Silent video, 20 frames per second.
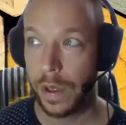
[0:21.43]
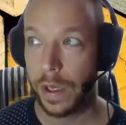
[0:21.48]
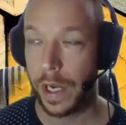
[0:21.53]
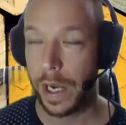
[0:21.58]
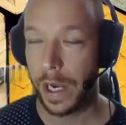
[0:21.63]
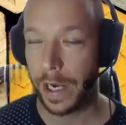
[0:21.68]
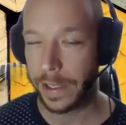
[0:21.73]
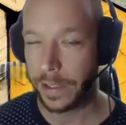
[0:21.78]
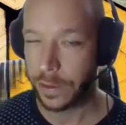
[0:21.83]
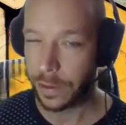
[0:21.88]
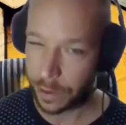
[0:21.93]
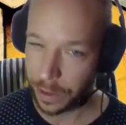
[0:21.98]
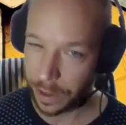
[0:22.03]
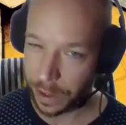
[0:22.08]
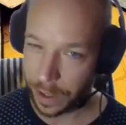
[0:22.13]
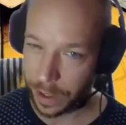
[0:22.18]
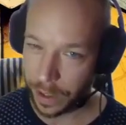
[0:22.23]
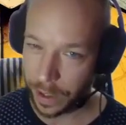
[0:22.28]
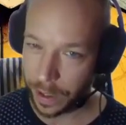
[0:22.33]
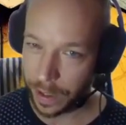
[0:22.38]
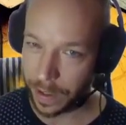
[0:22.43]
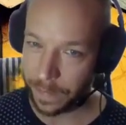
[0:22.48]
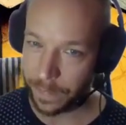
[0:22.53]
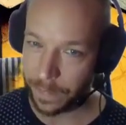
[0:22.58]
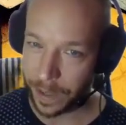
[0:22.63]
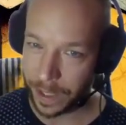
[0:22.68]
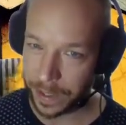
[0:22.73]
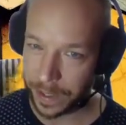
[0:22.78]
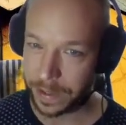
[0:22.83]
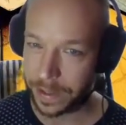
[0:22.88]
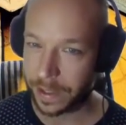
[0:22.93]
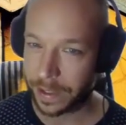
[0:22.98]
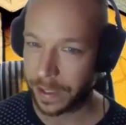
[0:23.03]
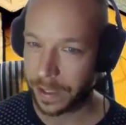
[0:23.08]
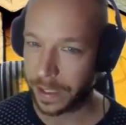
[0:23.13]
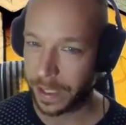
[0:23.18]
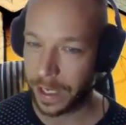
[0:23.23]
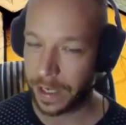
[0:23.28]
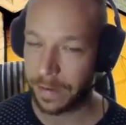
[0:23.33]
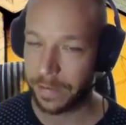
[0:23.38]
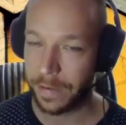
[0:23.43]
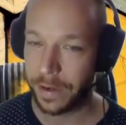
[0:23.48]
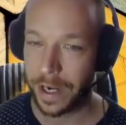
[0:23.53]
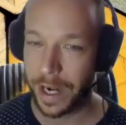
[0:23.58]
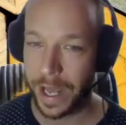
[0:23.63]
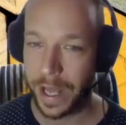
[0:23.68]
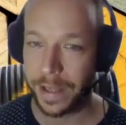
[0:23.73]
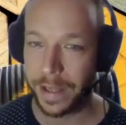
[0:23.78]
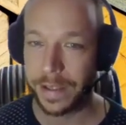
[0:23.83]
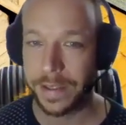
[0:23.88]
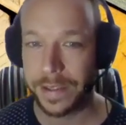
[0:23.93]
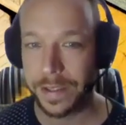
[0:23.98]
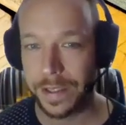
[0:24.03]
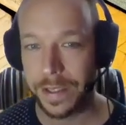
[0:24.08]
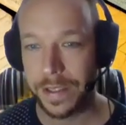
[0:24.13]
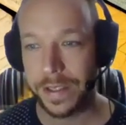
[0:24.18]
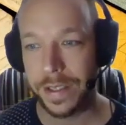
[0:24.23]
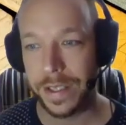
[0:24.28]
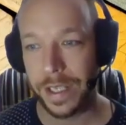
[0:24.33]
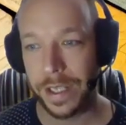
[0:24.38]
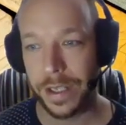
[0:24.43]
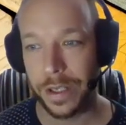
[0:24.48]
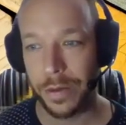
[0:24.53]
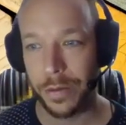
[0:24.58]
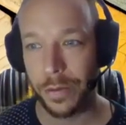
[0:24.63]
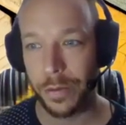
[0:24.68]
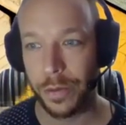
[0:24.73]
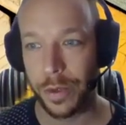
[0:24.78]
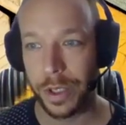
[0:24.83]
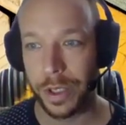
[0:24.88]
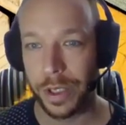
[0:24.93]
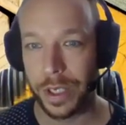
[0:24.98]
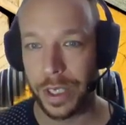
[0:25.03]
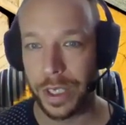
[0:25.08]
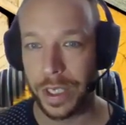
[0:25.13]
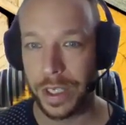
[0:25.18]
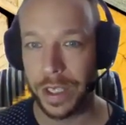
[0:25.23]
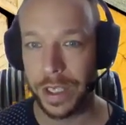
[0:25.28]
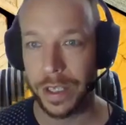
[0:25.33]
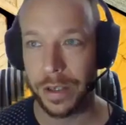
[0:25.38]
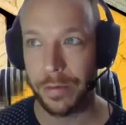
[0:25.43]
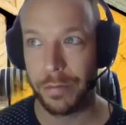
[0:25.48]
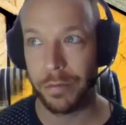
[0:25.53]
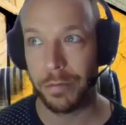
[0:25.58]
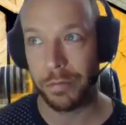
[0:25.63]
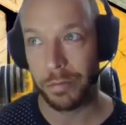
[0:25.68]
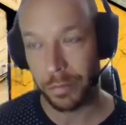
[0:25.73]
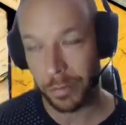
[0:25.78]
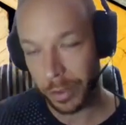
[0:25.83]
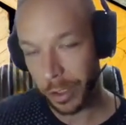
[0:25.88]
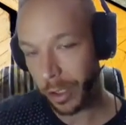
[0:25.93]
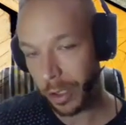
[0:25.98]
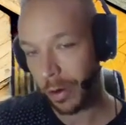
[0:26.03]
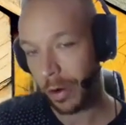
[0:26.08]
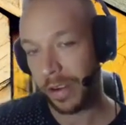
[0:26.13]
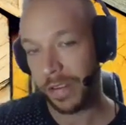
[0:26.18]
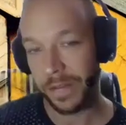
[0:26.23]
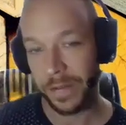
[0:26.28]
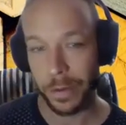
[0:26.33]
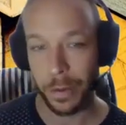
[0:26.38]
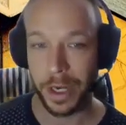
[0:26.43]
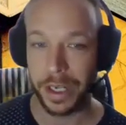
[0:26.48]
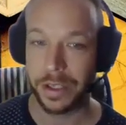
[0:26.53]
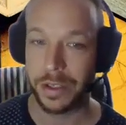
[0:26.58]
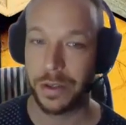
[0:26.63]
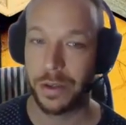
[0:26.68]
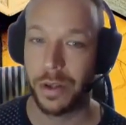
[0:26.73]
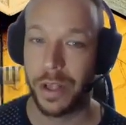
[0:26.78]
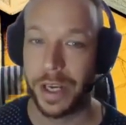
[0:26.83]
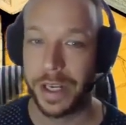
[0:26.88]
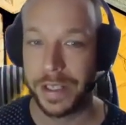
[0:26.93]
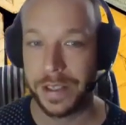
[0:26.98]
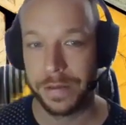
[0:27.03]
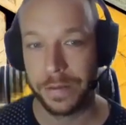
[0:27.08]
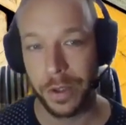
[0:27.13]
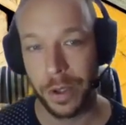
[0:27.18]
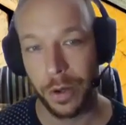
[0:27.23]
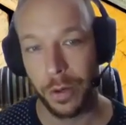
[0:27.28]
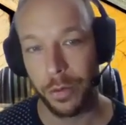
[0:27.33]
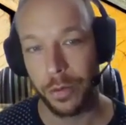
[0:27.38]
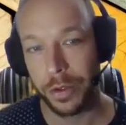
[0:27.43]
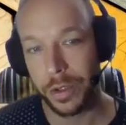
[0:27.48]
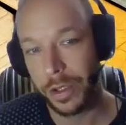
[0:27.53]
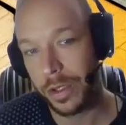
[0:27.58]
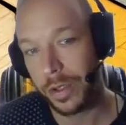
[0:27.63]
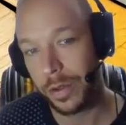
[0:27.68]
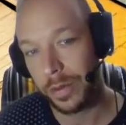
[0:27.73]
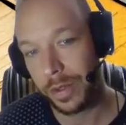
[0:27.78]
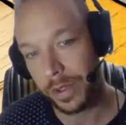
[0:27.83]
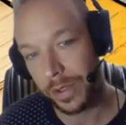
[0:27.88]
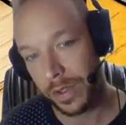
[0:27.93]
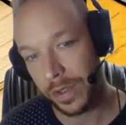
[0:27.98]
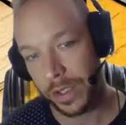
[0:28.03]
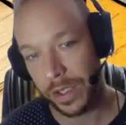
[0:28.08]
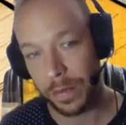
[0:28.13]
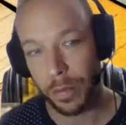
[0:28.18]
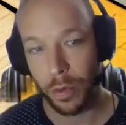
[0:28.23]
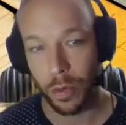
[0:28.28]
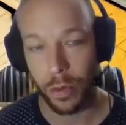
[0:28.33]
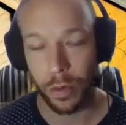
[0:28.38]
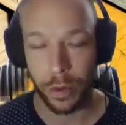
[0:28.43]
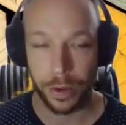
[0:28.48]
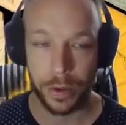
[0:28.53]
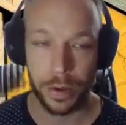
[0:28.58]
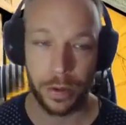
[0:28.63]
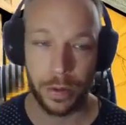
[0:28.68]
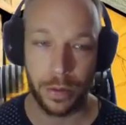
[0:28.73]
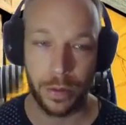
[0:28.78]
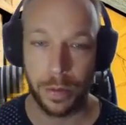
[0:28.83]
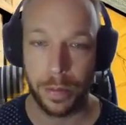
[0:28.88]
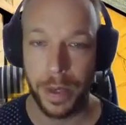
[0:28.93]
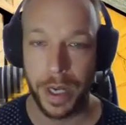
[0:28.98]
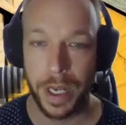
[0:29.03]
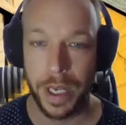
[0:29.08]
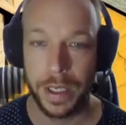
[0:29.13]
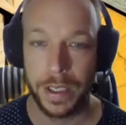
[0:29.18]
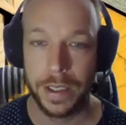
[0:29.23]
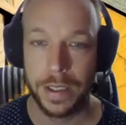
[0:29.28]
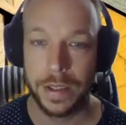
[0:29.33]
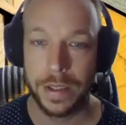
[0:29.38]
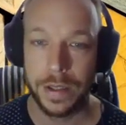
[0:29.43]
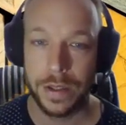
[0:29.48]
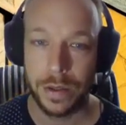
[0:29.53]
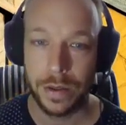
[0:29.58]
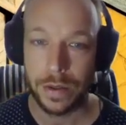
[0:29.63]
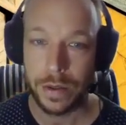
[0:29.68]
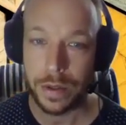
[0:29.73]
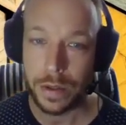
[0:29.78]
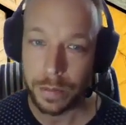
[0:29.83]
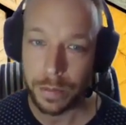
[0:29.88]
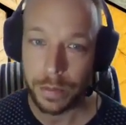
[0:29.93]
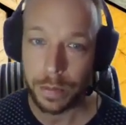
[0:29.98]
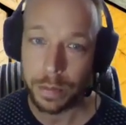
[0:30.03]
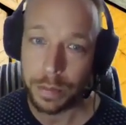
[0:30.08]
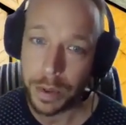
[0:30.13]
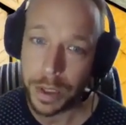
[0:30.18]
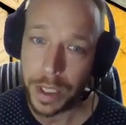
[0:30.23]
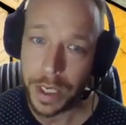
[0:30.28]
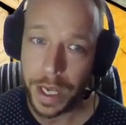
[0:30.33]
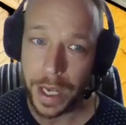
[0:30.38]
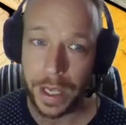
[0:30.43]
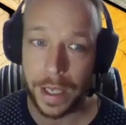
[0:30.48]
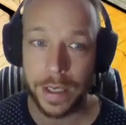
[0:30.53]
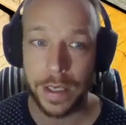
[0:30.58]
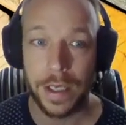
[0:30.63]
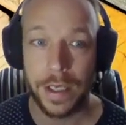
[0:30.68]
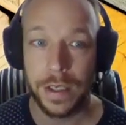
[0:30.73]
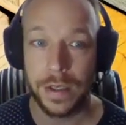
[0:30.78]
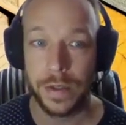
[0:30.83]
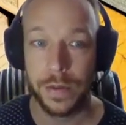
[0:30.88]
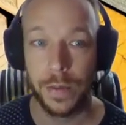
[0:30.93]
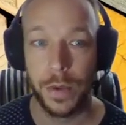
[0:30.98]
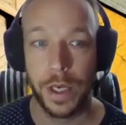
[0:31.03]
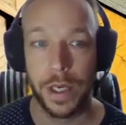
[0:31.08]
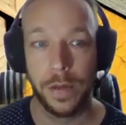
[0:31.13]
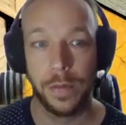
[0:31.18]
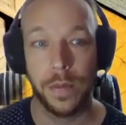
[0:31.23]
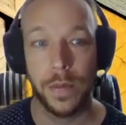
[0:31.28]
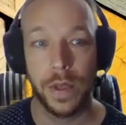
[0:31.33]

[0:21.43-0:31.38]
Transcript: extra investigative analysis that you would need, a few extra lines of code to do in Seaborn pandas. So it's pretty handy as well,